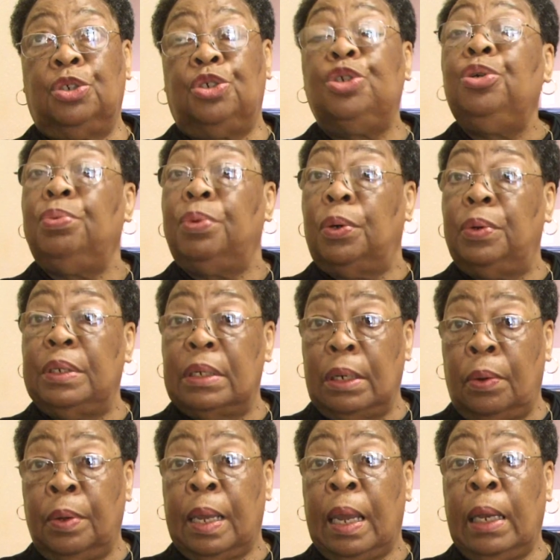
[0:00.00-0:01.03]
Two Row is
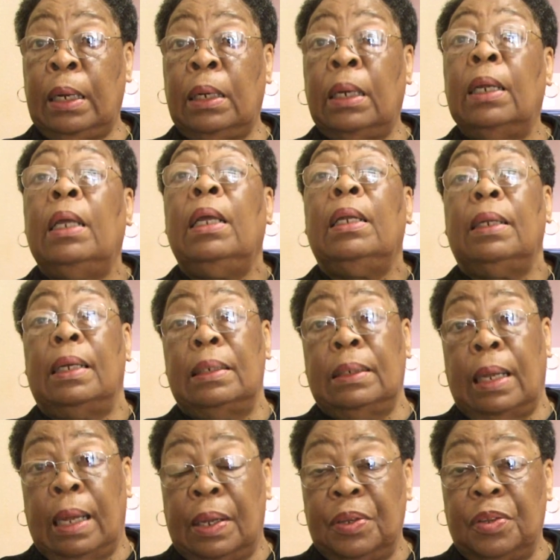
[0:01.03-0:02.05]
located. That's
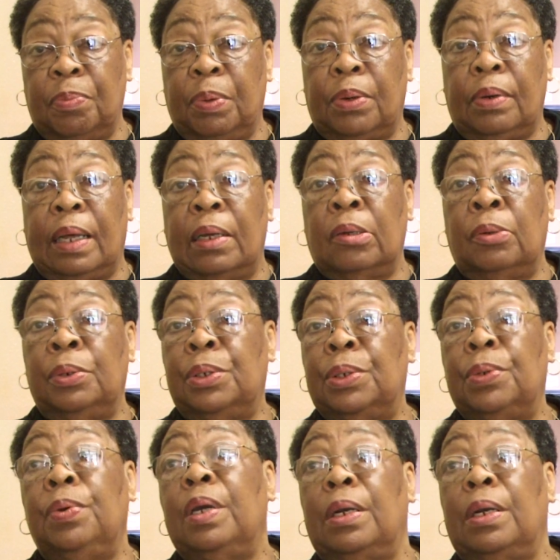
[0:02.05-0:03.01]
the hospital I go to,